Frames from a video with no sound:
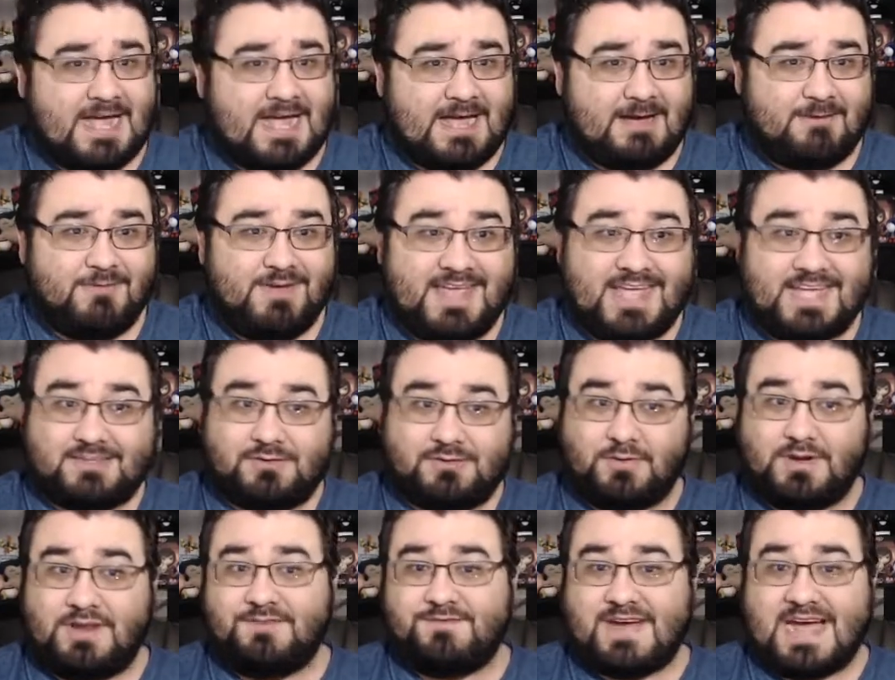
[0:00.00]
we get
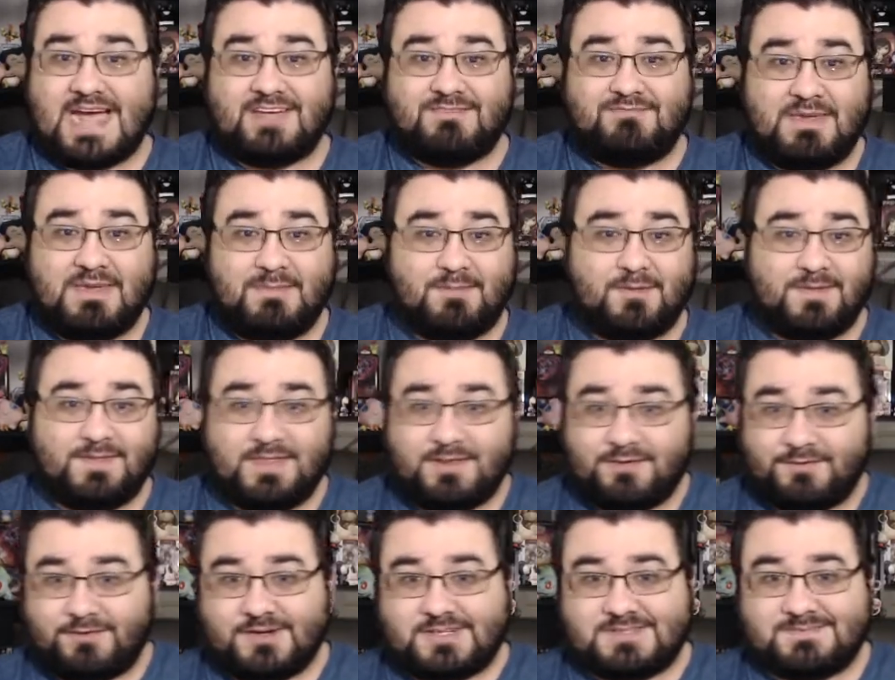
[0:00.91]
25 people in the
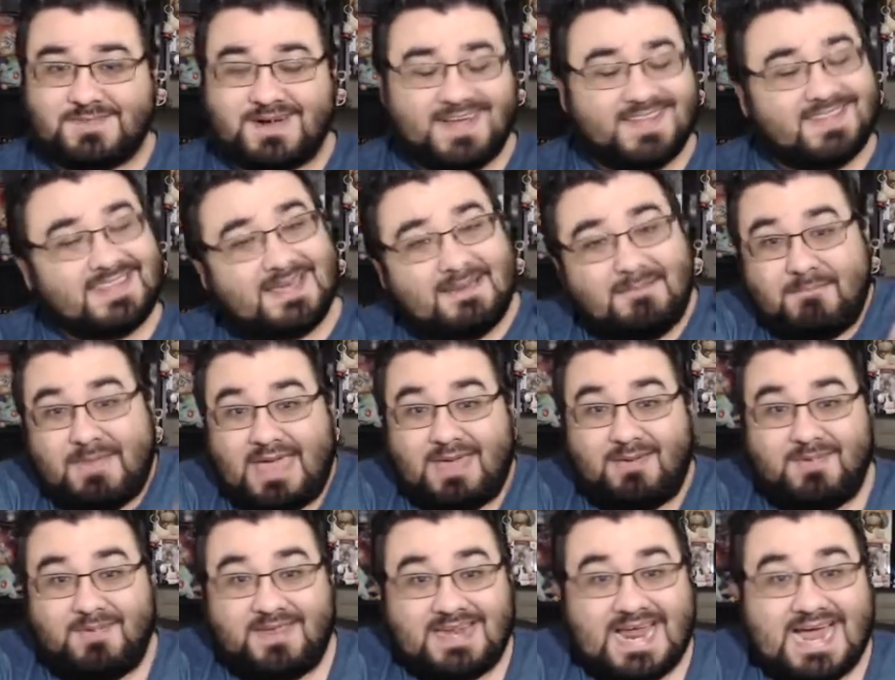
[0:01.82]
first month.
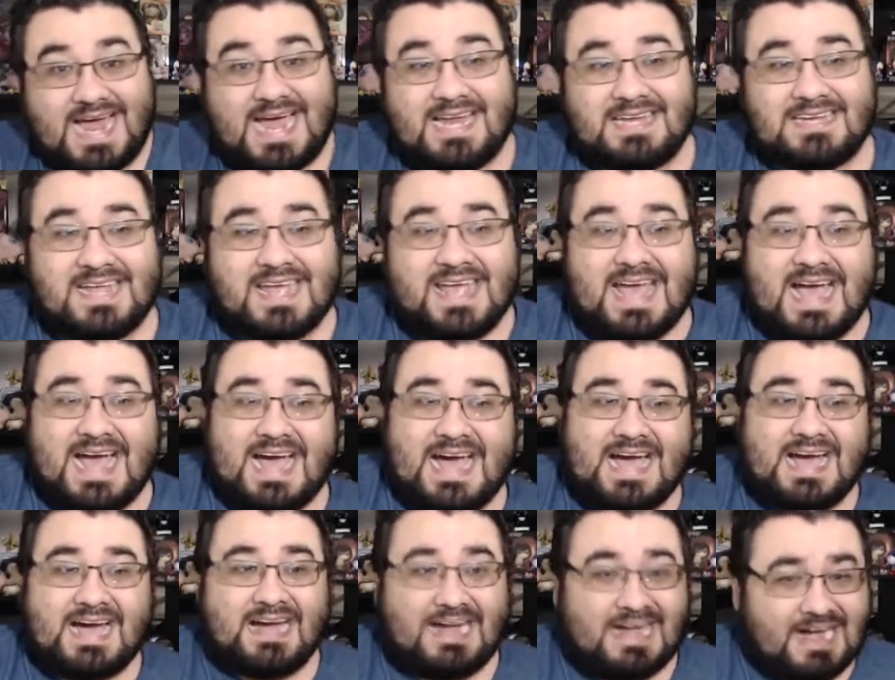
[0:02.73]
Maybe not.
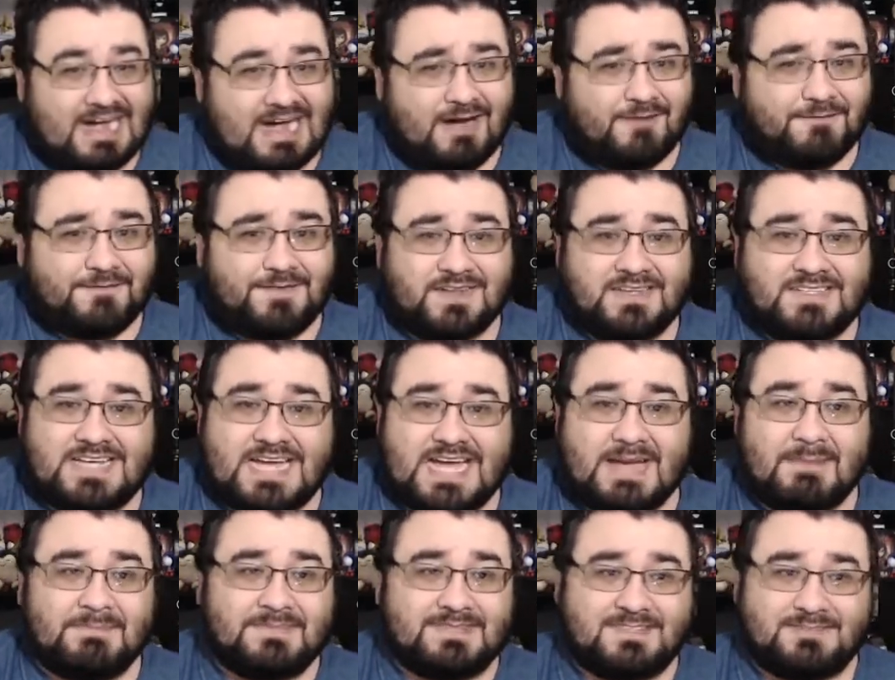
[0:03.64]

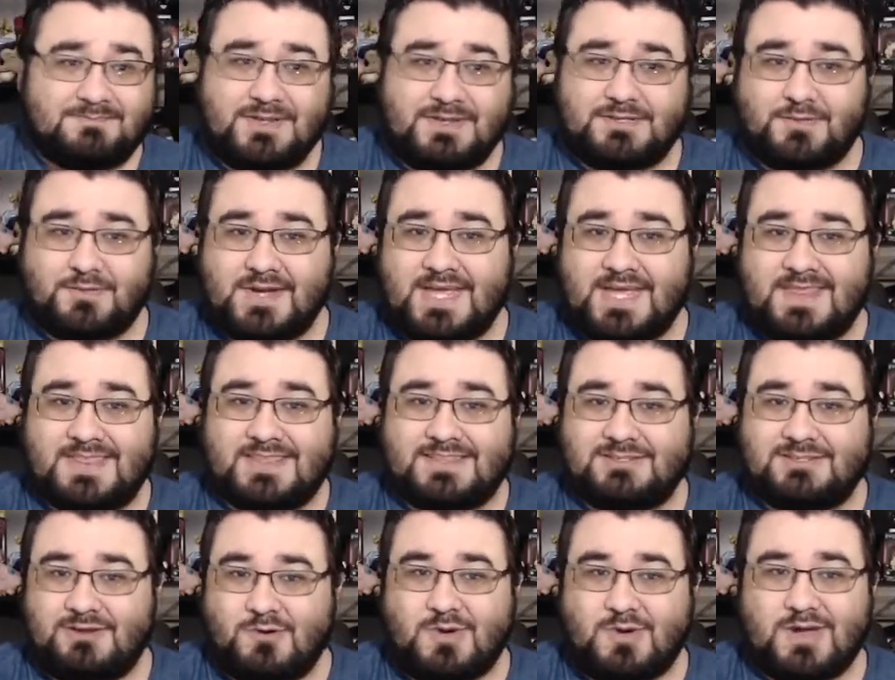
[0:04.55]
Oftentimes it's between the
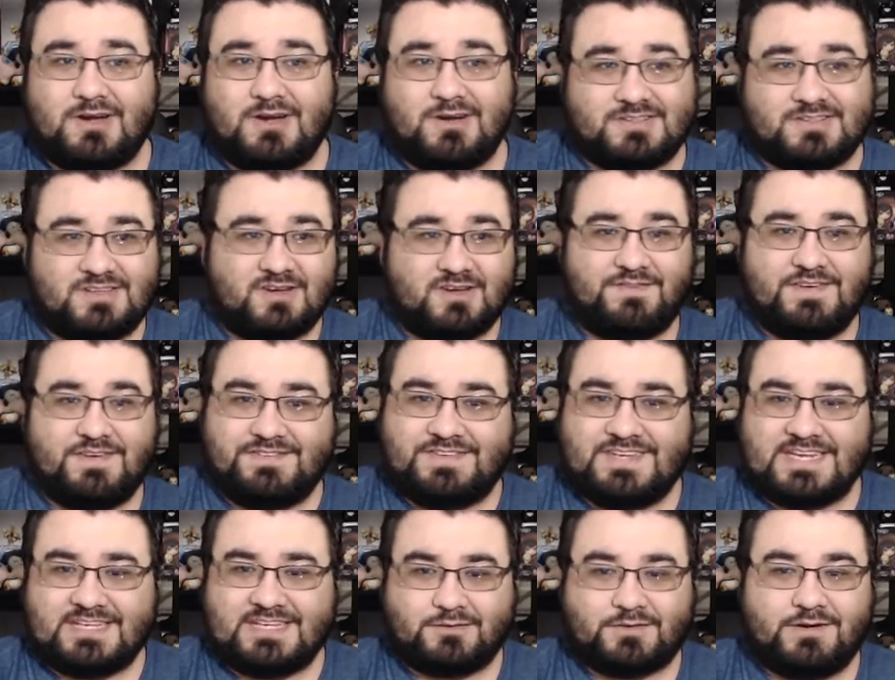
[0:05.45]
2 winners now,
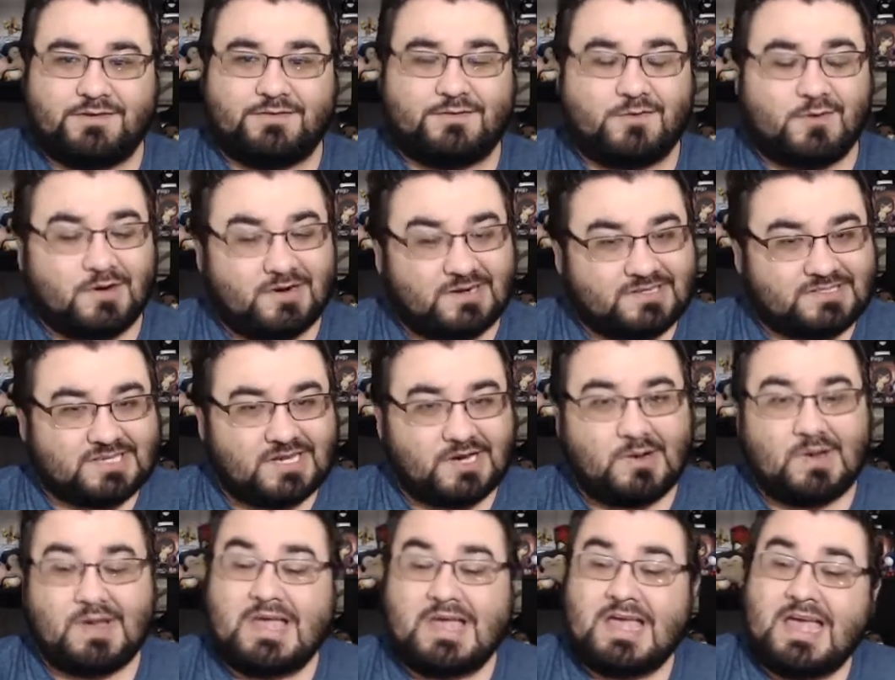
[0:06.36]
15 and 24. So
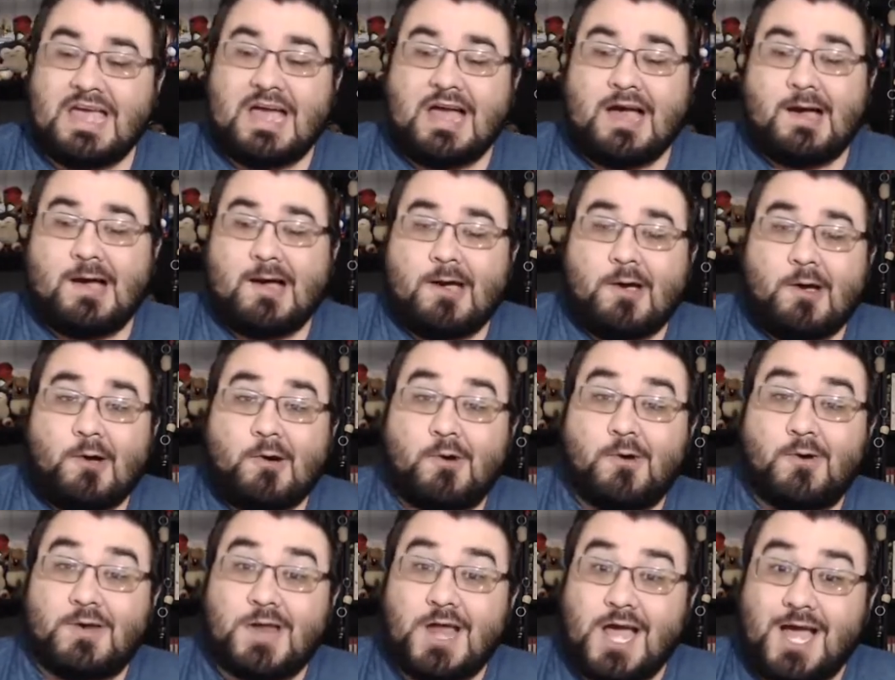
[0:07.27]

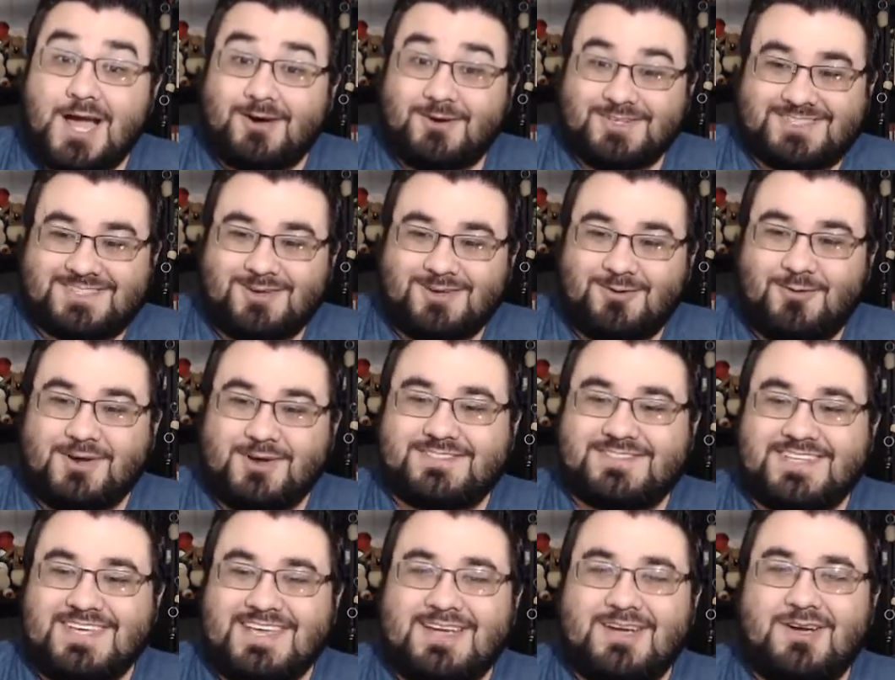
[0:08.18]
who knows? We'll
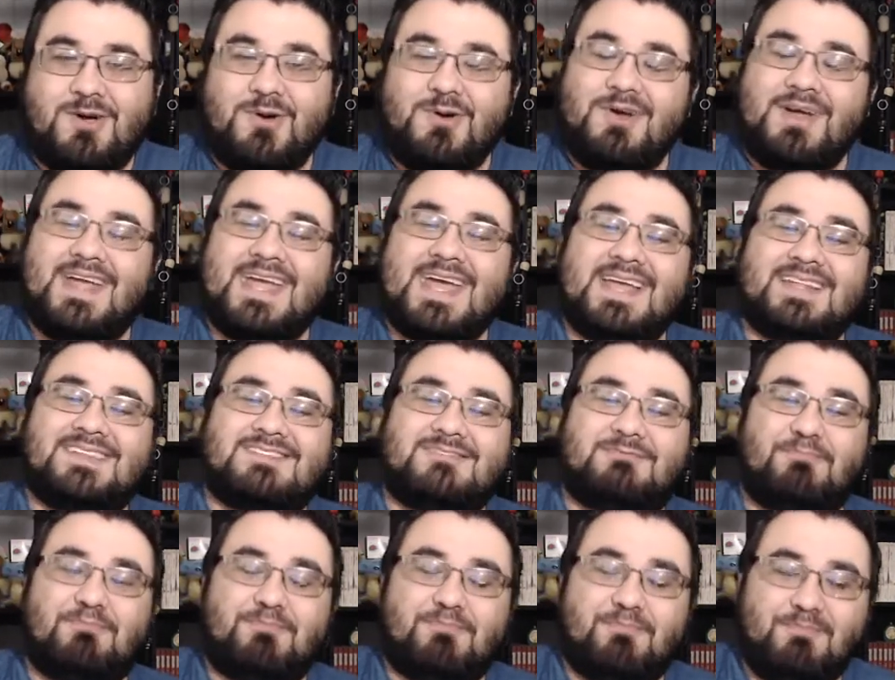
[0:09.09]
see who gets
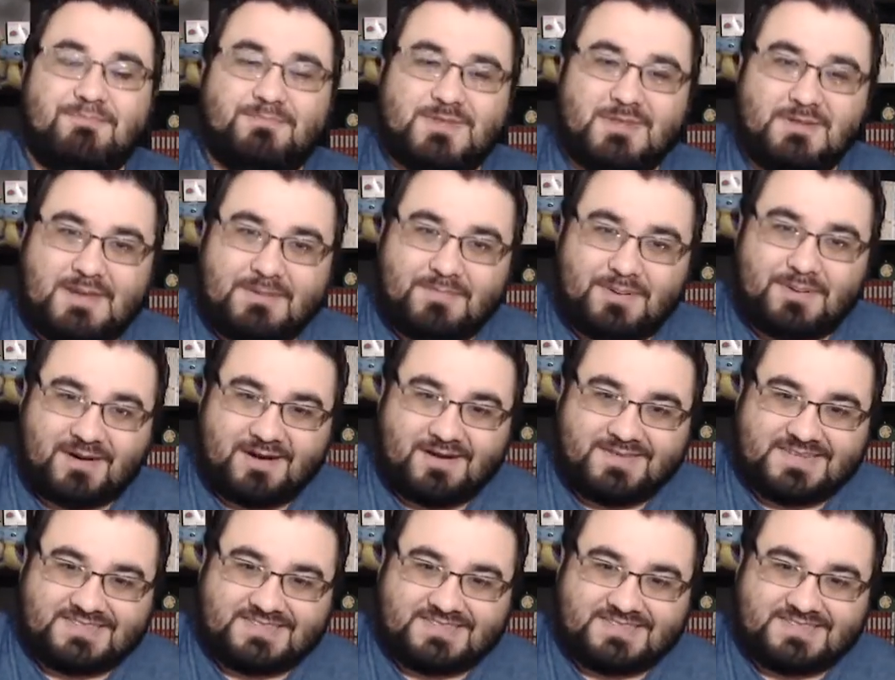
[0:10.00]
to be part of this